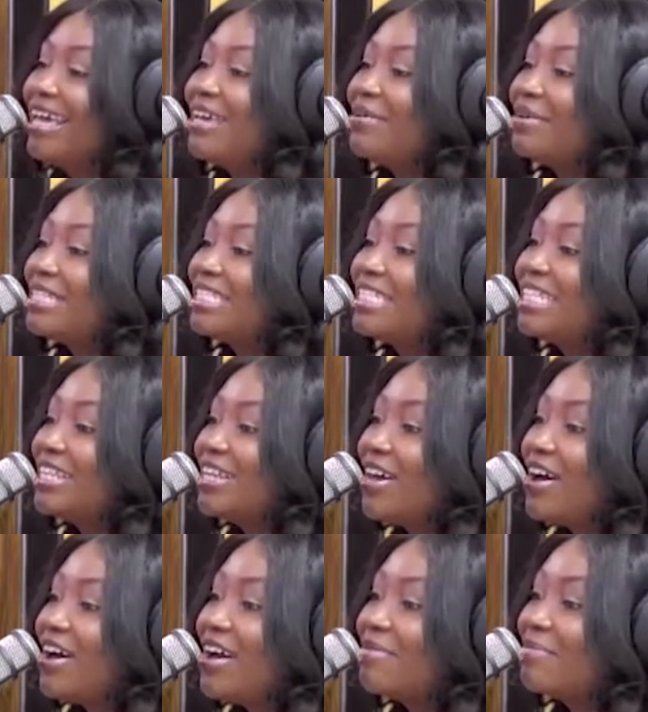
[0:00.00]
It was a
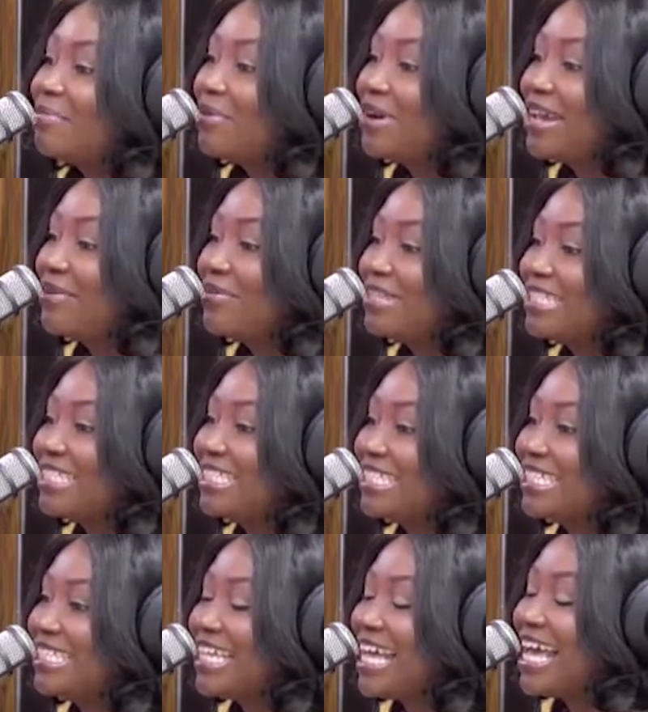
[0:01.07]
long break, wasn't it?